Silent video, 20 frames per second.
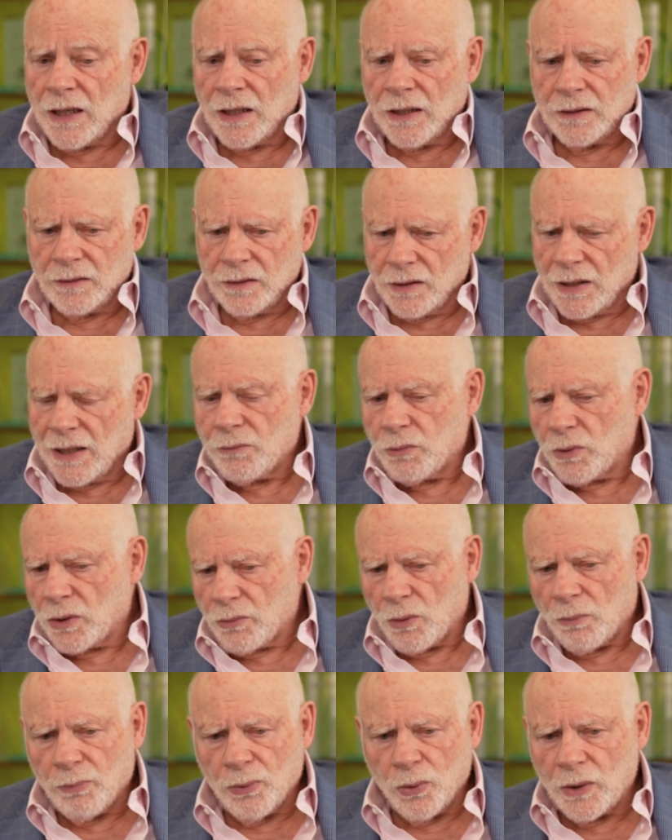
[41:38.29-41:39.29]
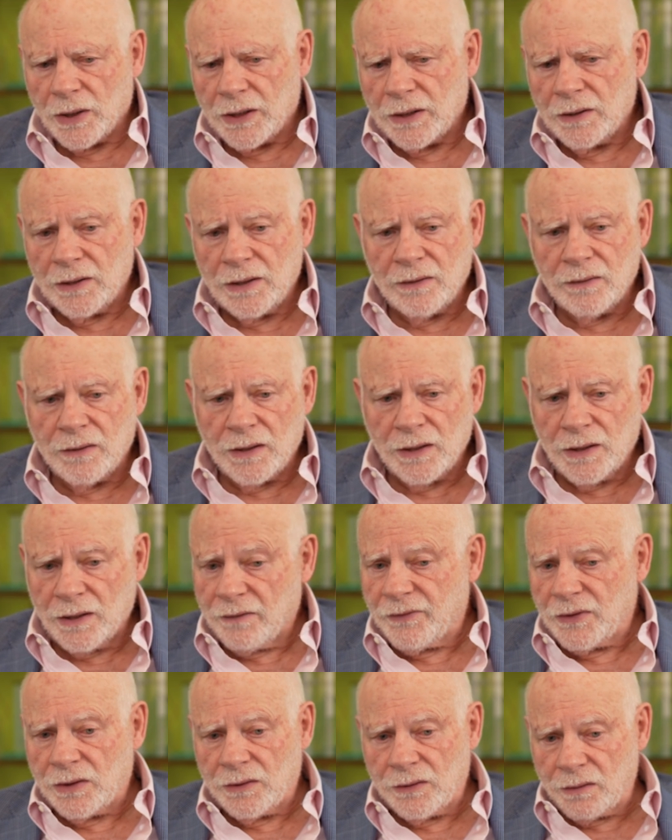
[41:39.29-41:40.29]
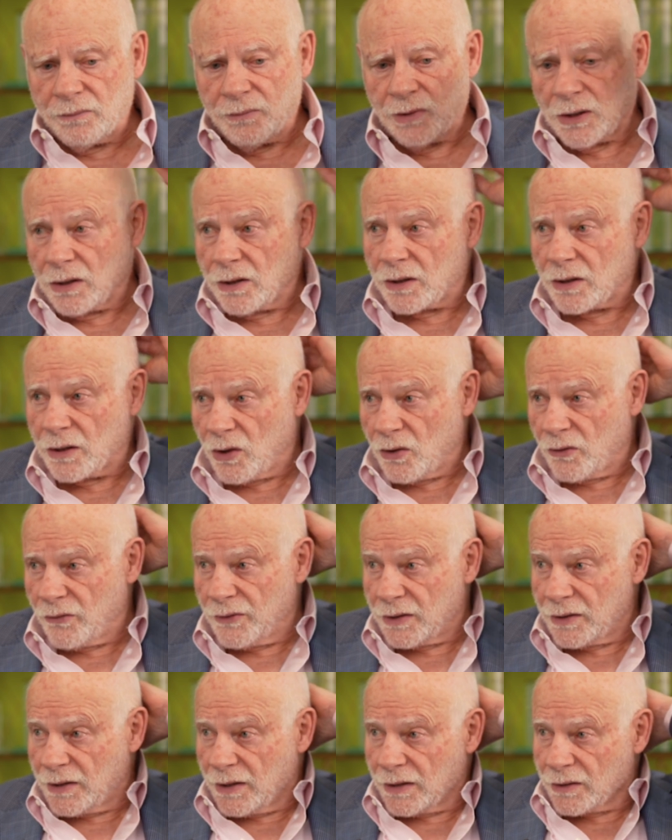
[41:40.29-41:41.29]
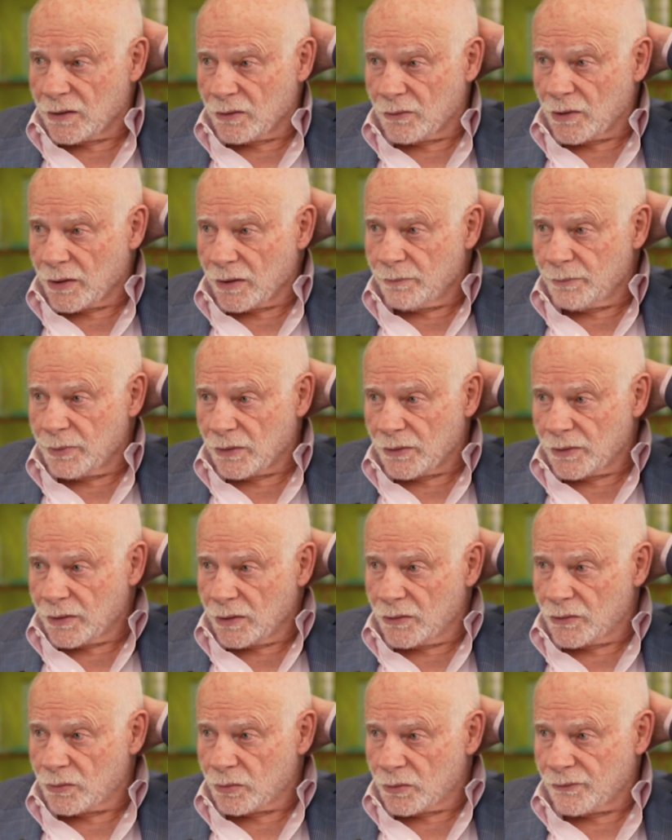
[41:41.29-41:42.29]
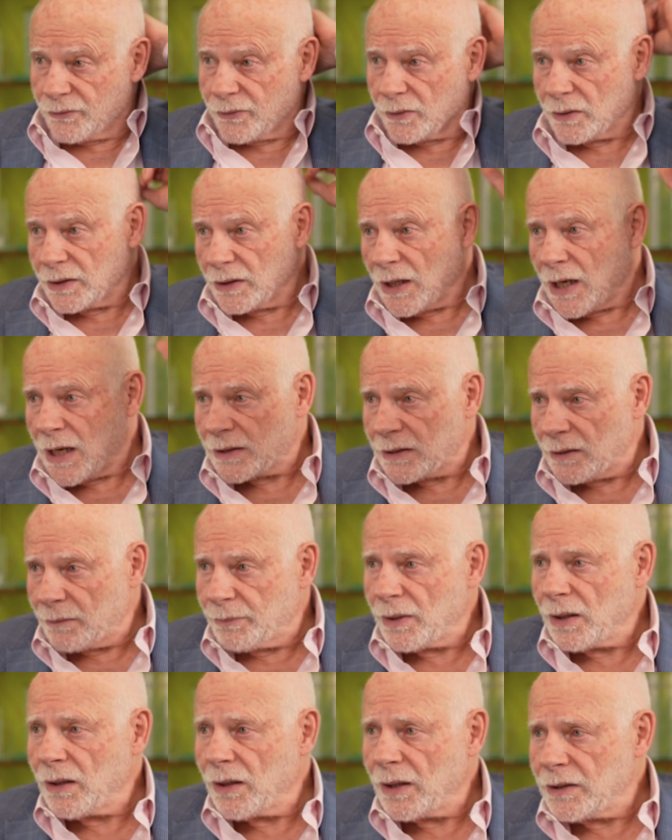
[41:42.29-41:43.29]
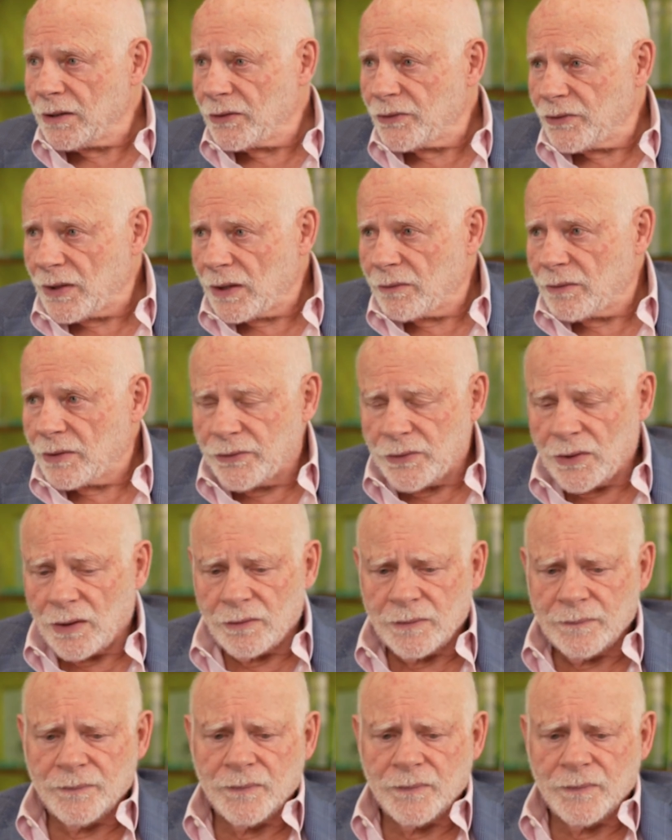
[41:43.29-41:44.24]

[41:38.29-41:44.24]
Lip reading: and they were reporting, even in the middle of COVID, that their other buildings were fully occupied, et cetera, et cetera.